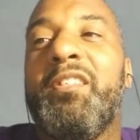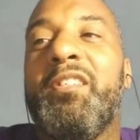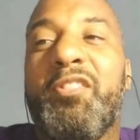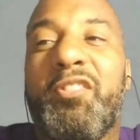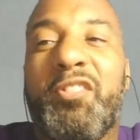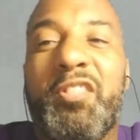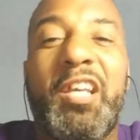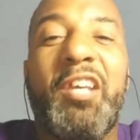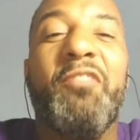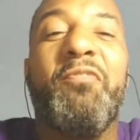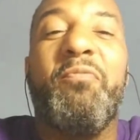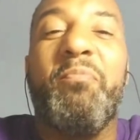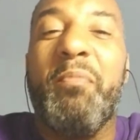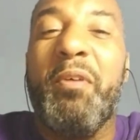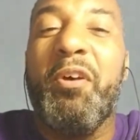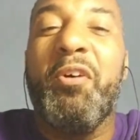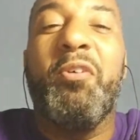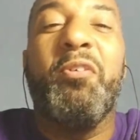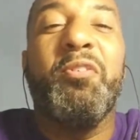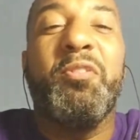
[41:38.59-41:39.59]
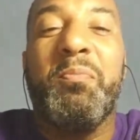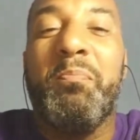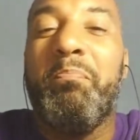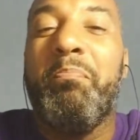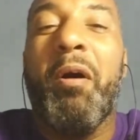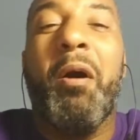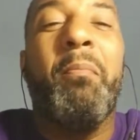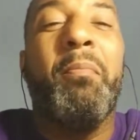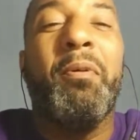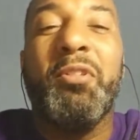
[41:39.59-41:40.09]
Steve Mills
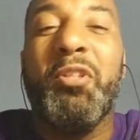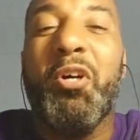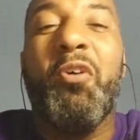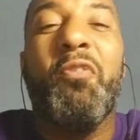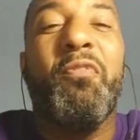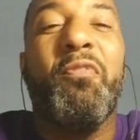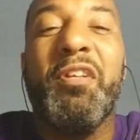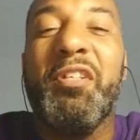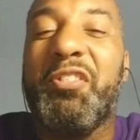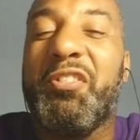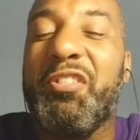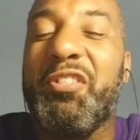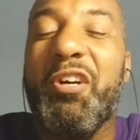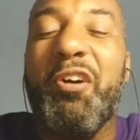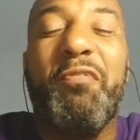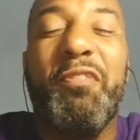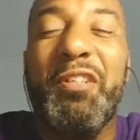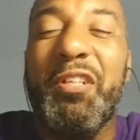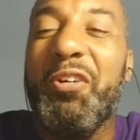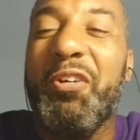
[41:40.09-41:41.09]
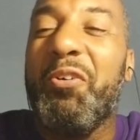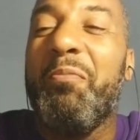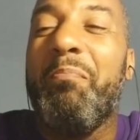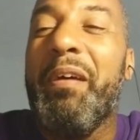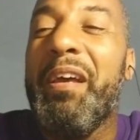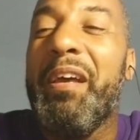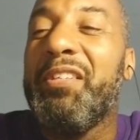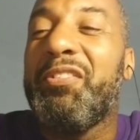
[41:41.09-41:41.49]
bumbled over himself a little bit,